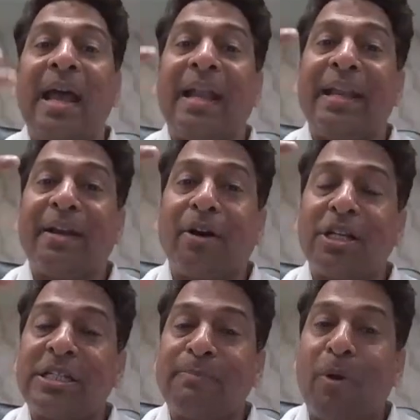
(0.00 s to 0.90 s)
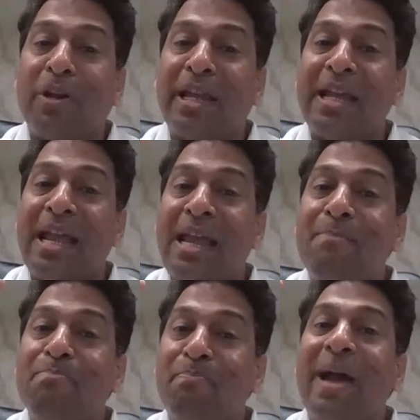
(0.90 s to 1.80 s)
And corresponding
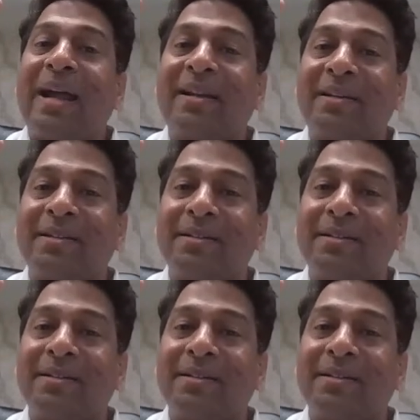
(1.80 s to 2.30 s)
impact